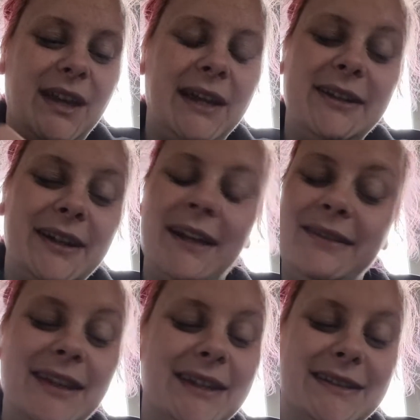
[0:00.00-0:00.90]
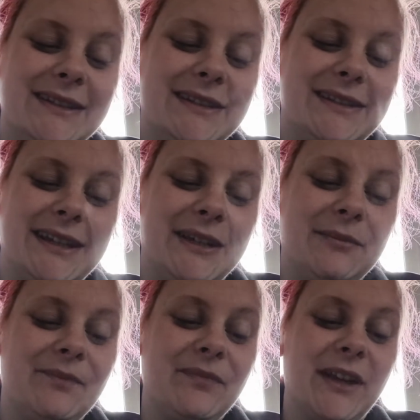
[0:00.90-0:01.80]
I think it's the same.
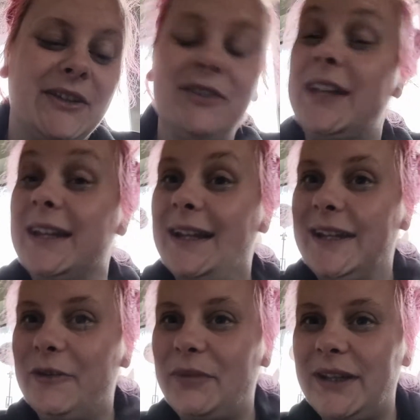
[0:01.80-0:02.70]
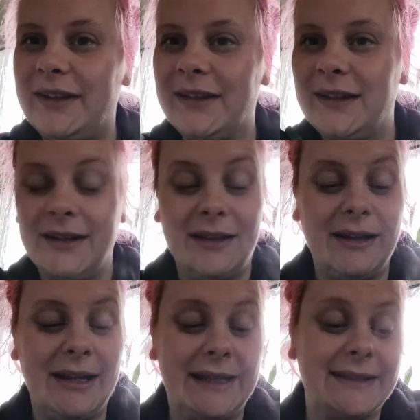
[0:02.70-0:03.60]
I just had a little bit
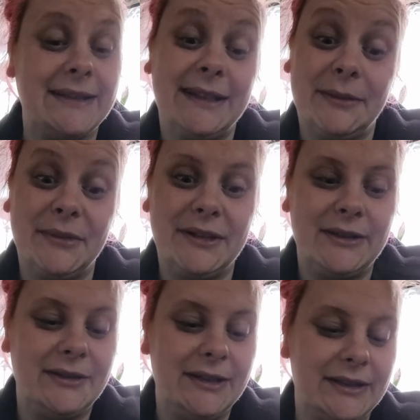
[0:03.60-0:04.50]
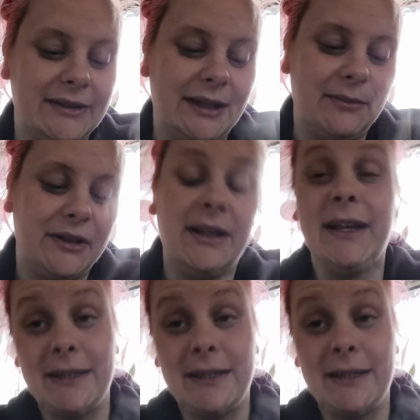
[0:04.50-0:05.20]
less cinnamon this time, but